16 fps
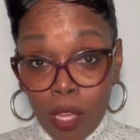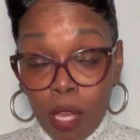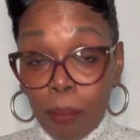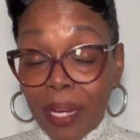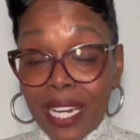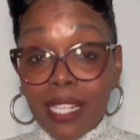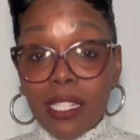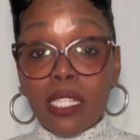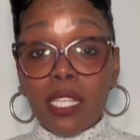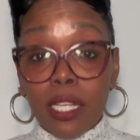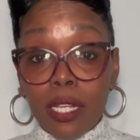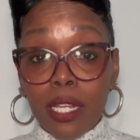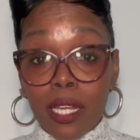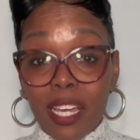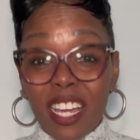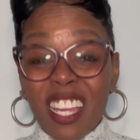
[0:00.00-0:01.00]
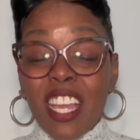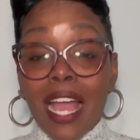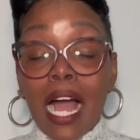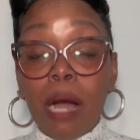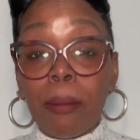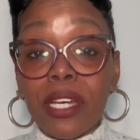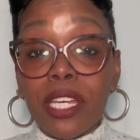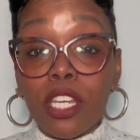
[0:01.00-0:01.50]
But until then, I'm
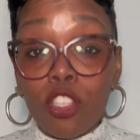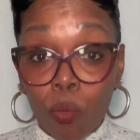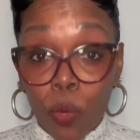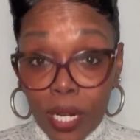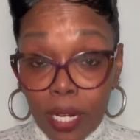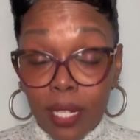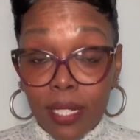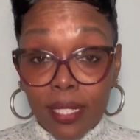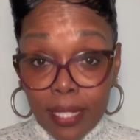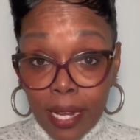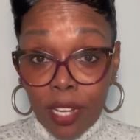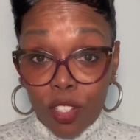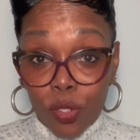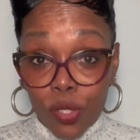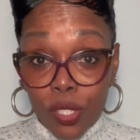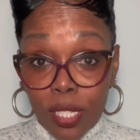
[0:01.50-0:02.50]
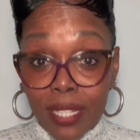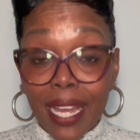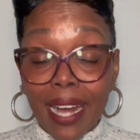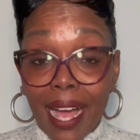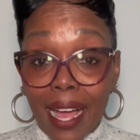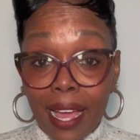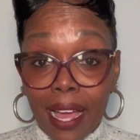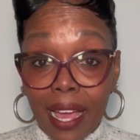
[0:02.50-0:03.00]
going to give you one of the standards that
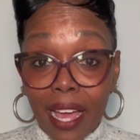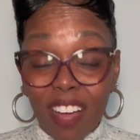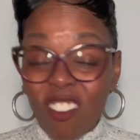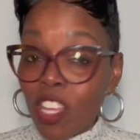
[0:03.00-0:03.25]
I have.